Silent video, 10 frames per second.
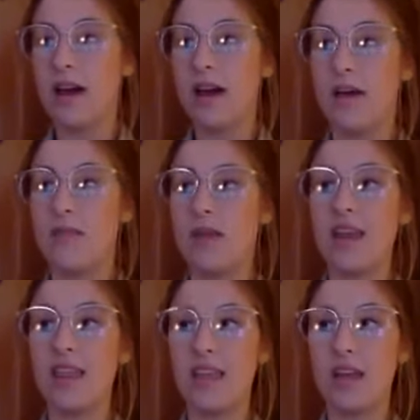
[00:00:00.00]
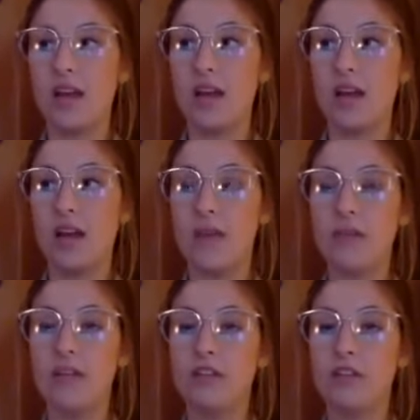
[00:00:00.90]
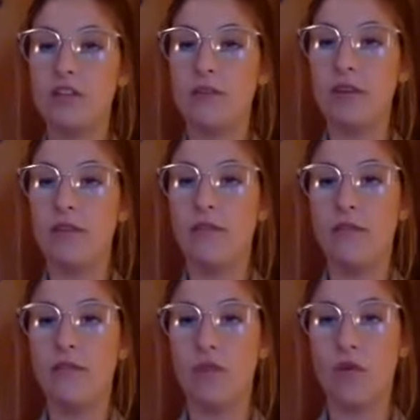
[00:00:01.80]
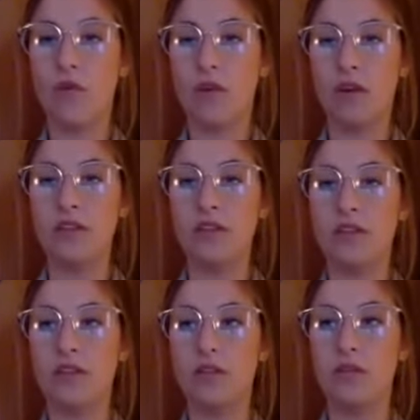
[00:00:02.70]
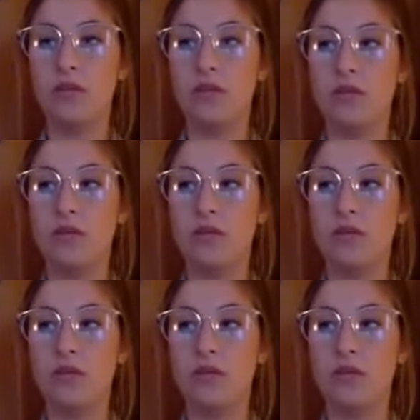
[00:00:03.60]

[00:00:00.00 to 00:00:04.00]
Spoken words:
But I think companies are just being forced to